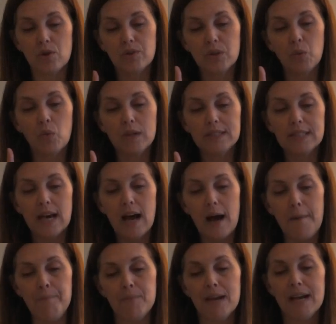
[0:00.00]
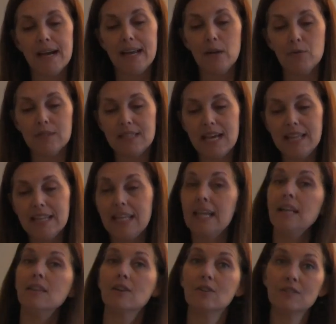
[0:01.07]
only one time, and it was then that
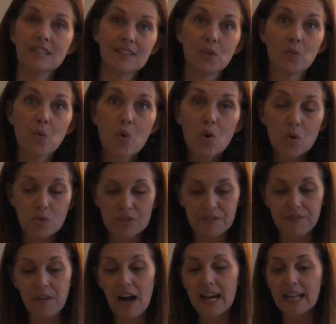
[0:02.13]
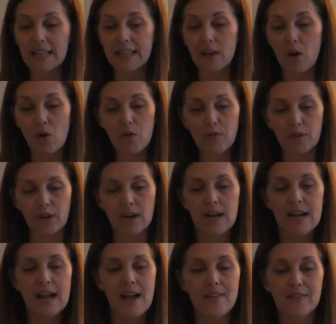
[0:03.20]
he learned that the war was finally over
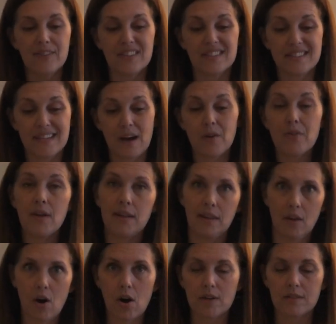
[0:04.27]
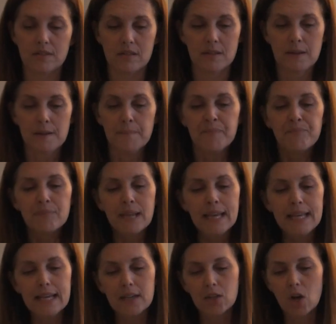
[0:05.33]
and that the South had lost.
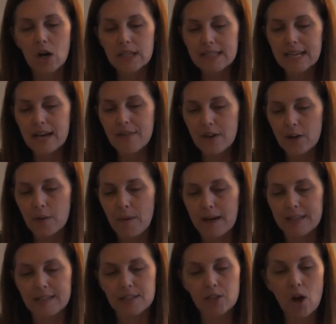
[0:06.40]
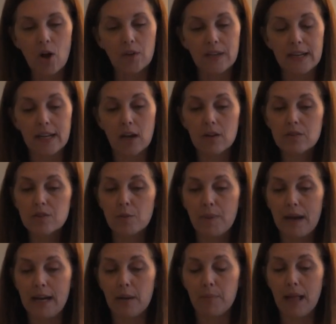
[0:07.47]
He had gone down there to buy salt, and he also
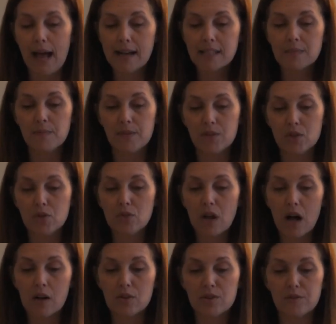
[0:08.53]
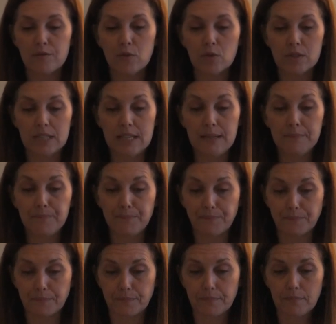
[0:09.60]
paid a blacksmith
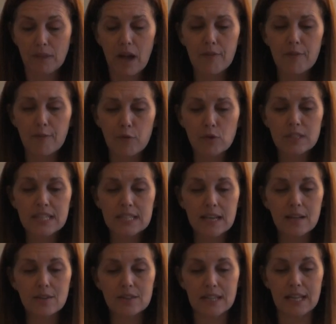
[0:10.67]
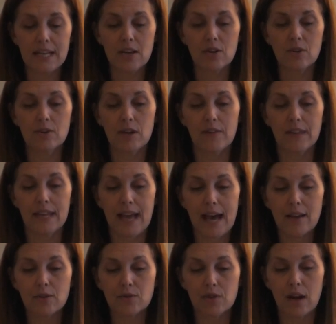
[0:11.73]
$14 that he earned on the
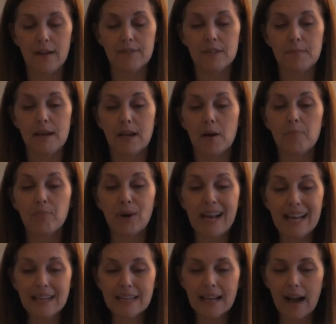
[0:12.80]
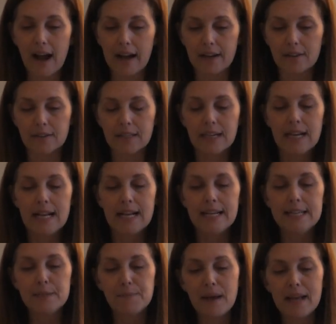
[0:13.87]
cattle drive to make a branding iron.
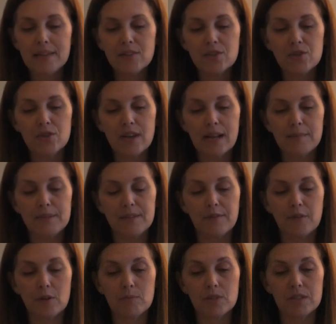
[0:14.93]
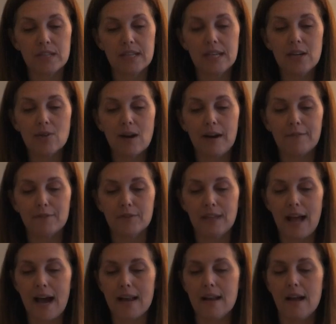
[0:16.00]
His pen stood empty for almost a year after
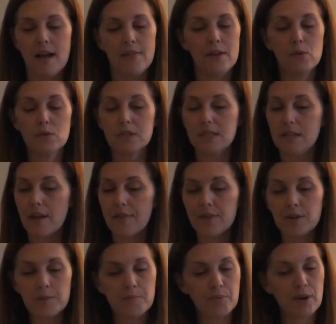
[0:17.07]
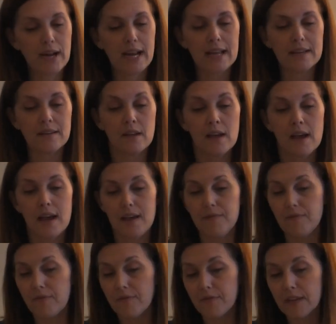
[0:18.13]
that. There was nothing to brand,
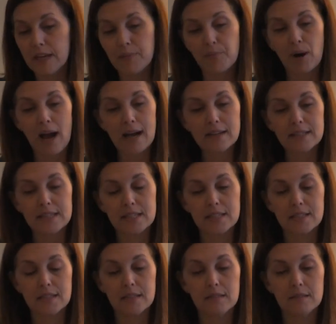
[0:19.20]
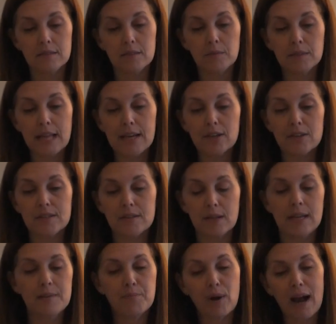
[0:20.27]
and he practiced
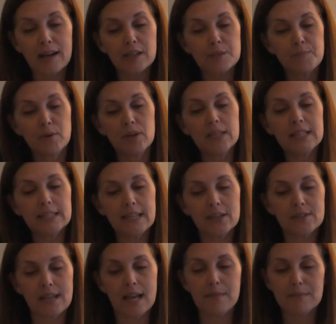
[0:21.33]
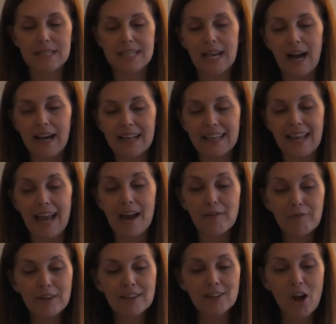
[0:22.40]
burning the letters MCI into
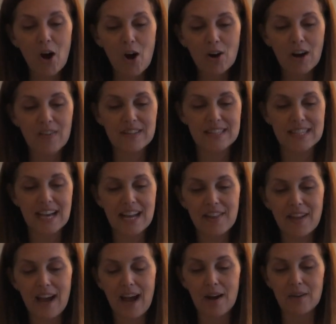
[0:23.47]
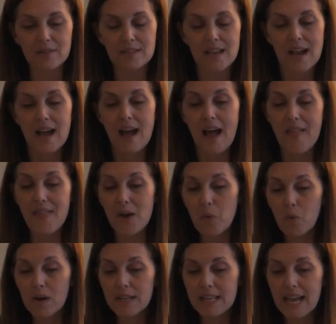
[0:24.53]
every log on the side of the house. And then
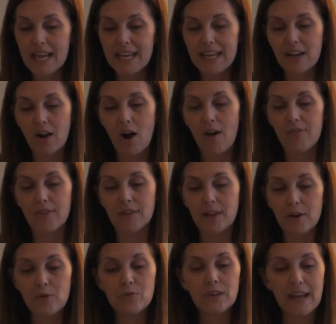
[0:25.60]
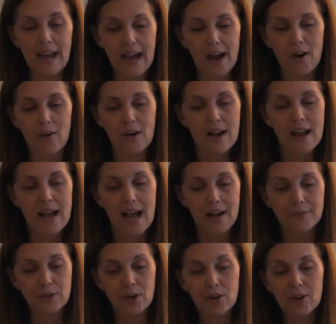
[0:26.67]
one day he caught the lone cow.
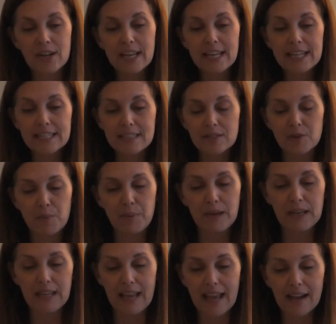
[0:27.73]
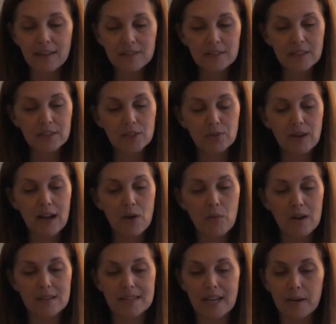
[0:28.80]
After herding it into the pen, he held it on the ground
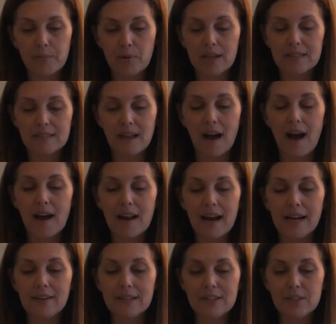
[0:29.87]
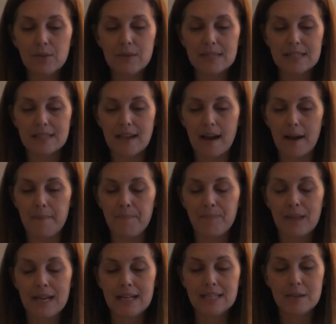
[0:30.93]
while Zach pressed the hot iron into its side.
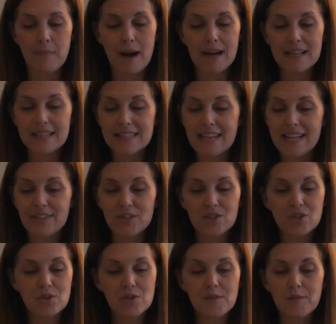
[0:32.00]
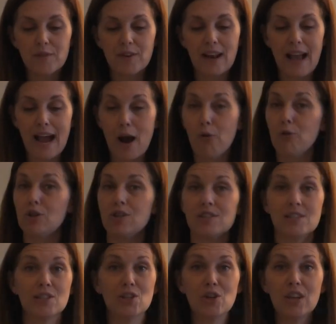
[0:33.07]
Tobias then stood for an hour
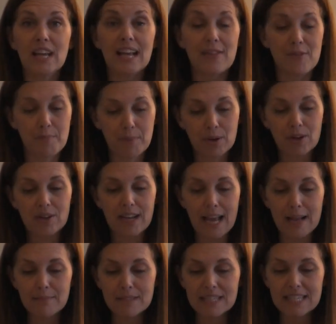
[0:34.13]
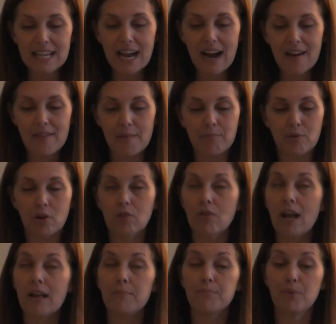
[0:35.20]
just looking at the burned MCI that
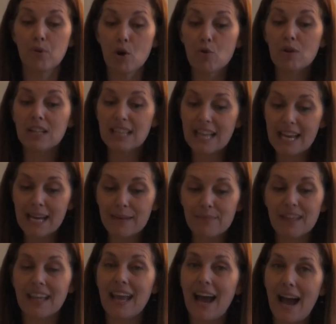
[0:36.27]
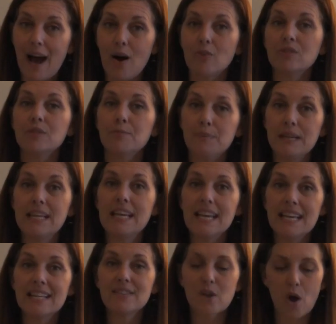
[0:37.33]
proclaimed the cow to be
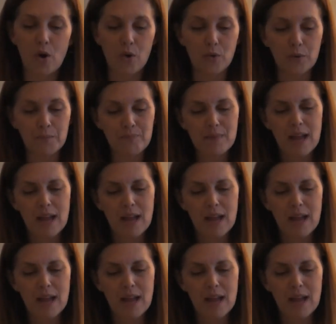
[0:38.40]
his own.